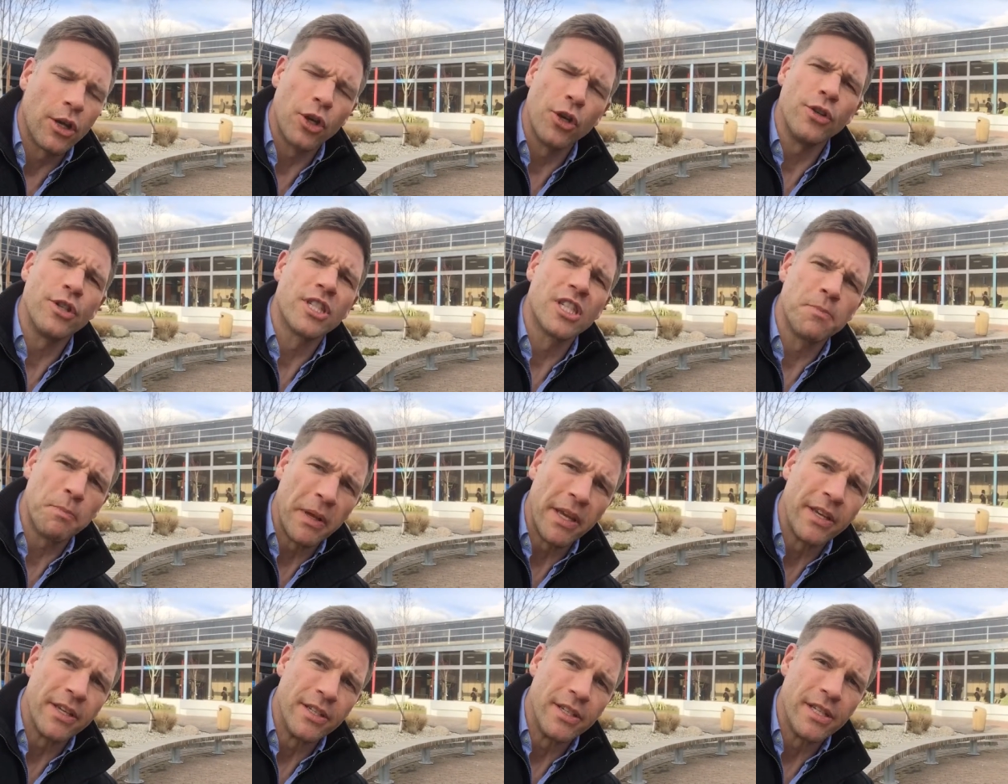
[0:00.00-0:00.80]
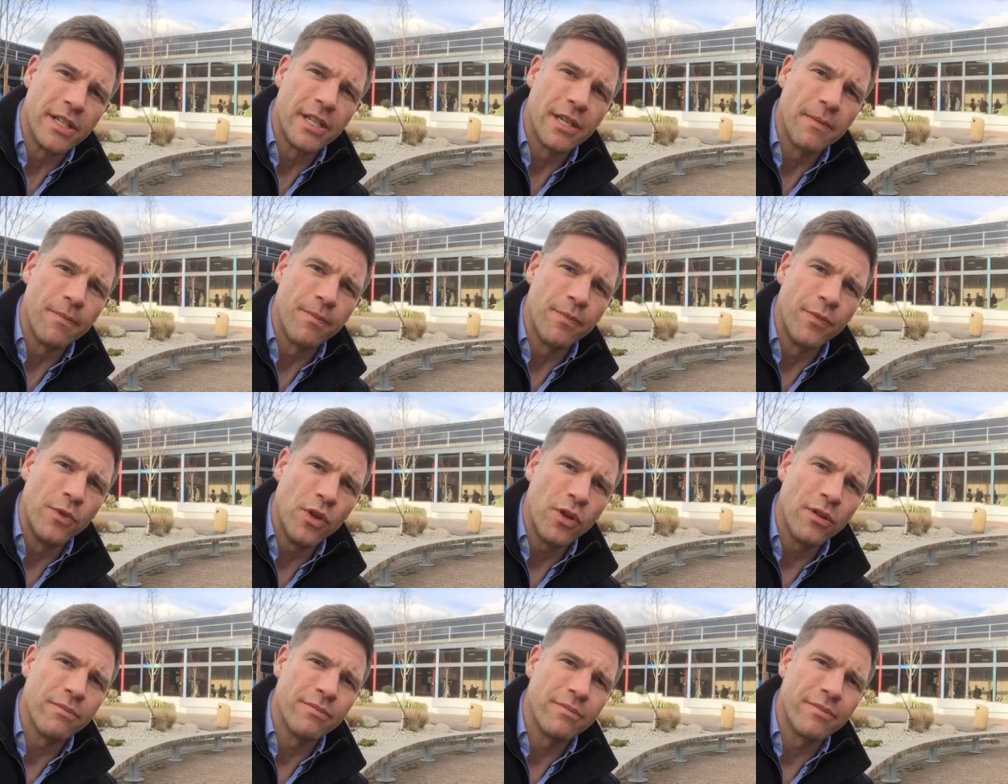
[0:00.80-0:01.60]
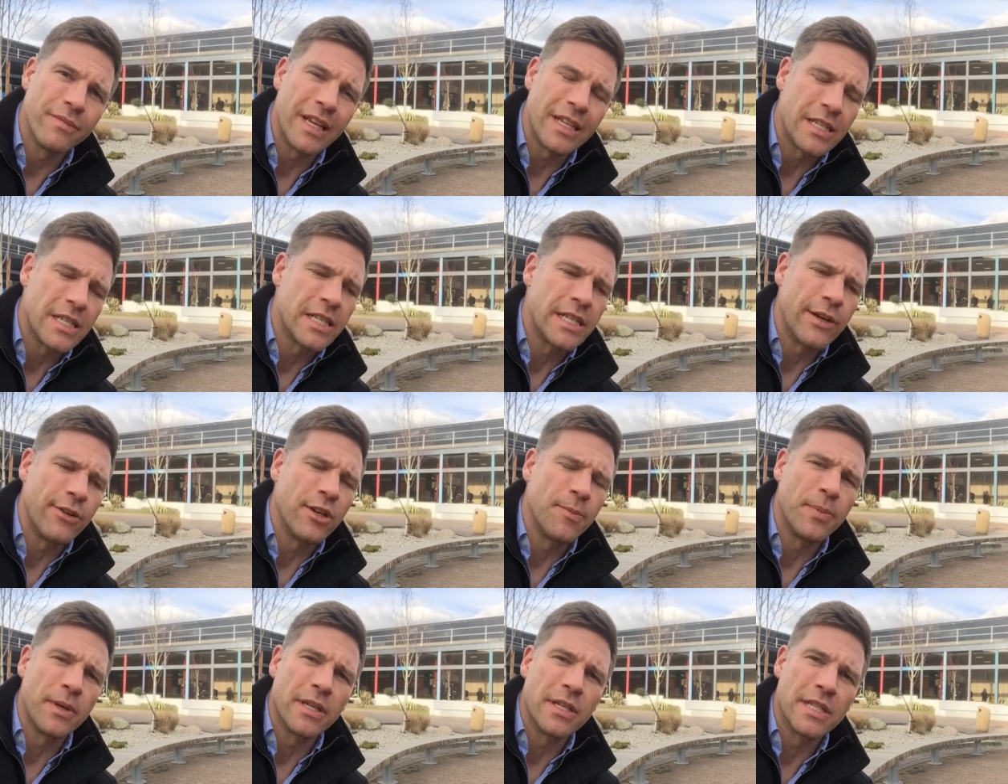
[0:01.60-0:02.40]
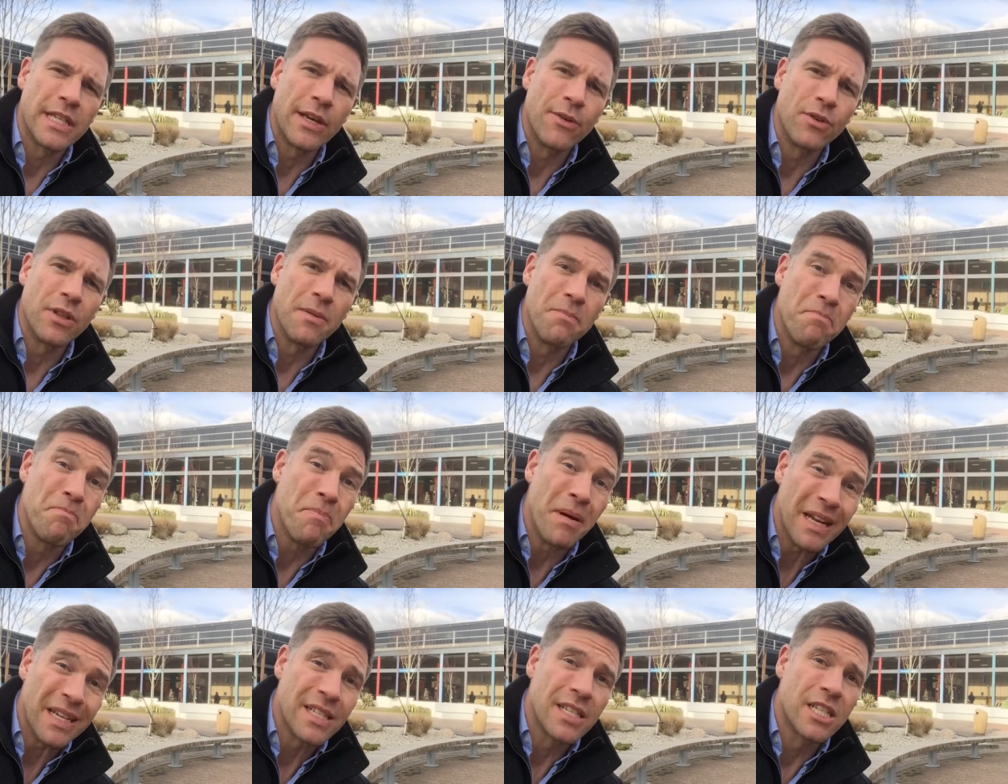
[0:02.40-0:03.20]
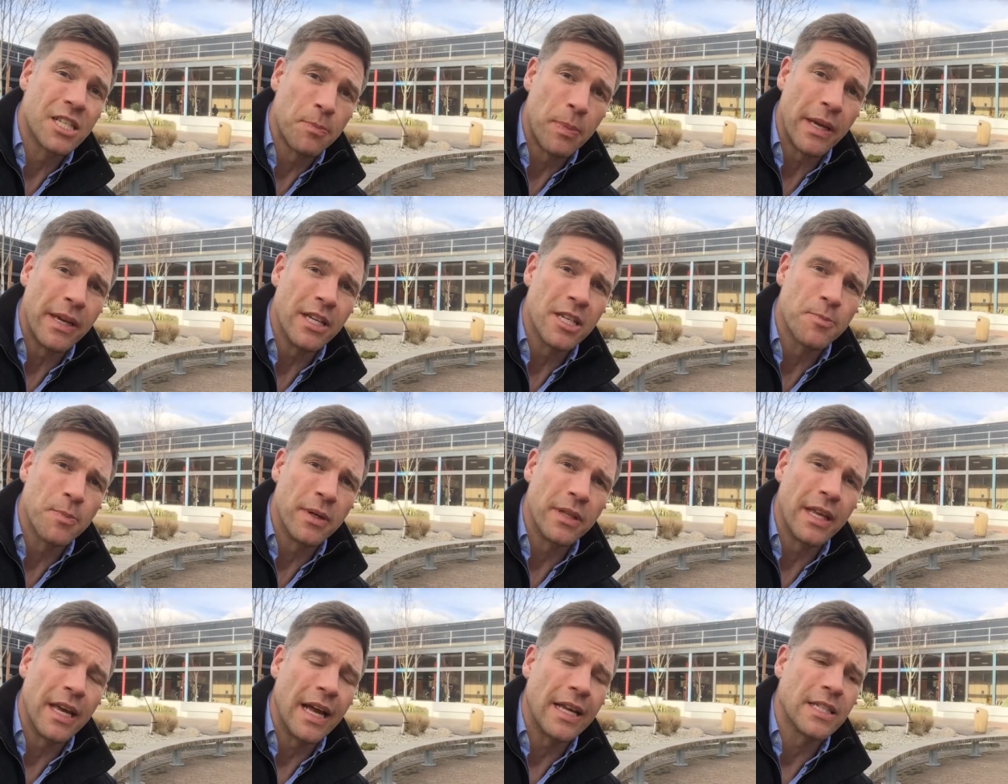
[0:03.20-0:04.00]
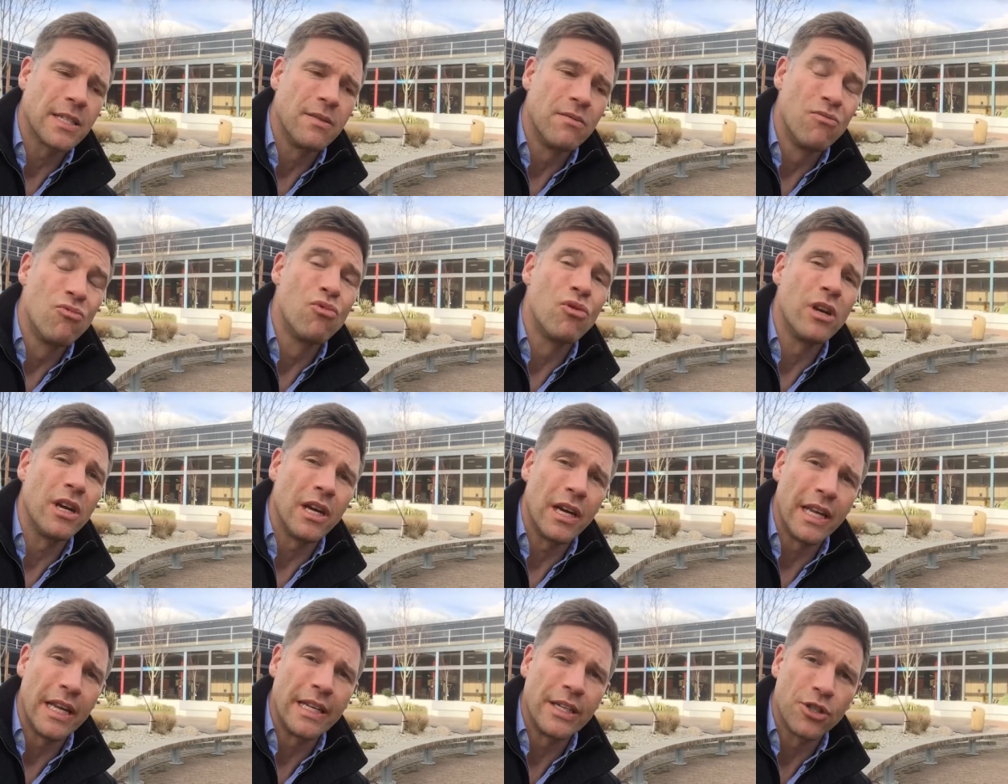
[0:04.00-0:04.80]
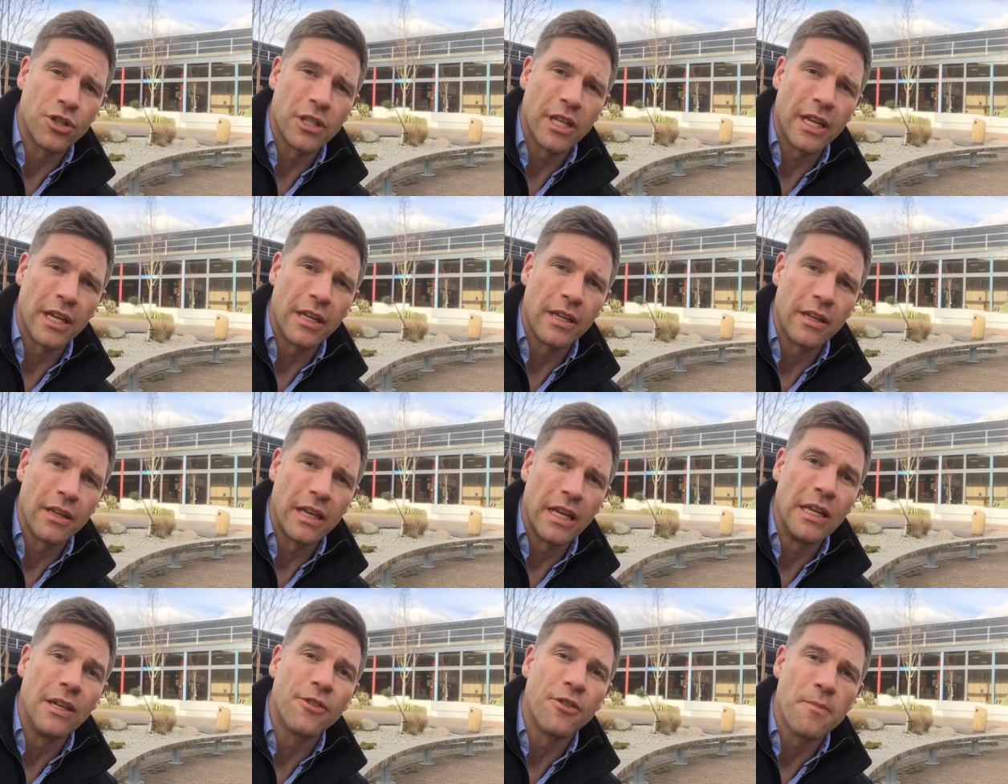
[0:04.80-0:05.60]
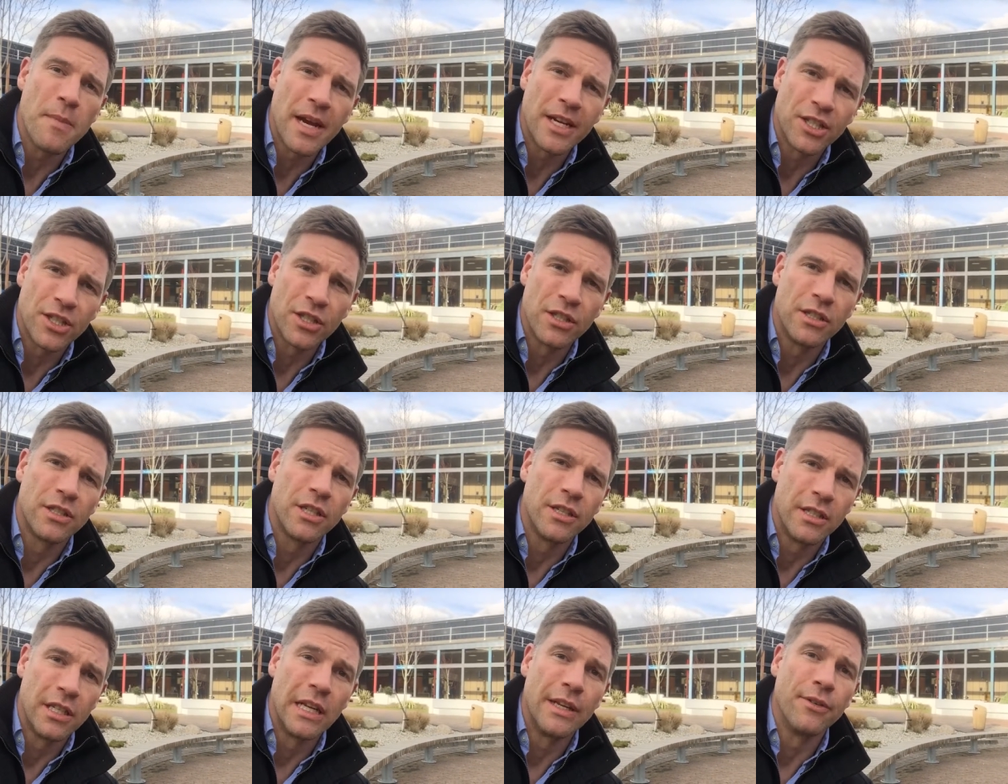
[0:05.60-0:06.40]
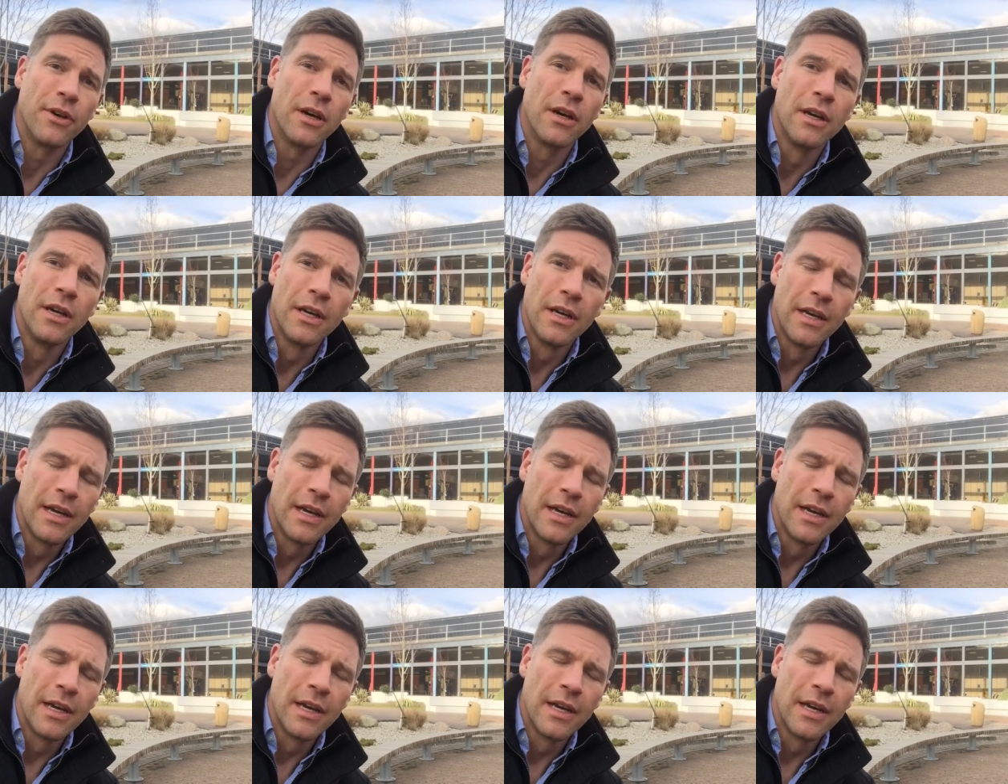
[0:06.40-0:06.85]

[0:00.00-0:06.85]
good speakers, not necessarily because they were the best speakers, but they had some really interesting information to deliver.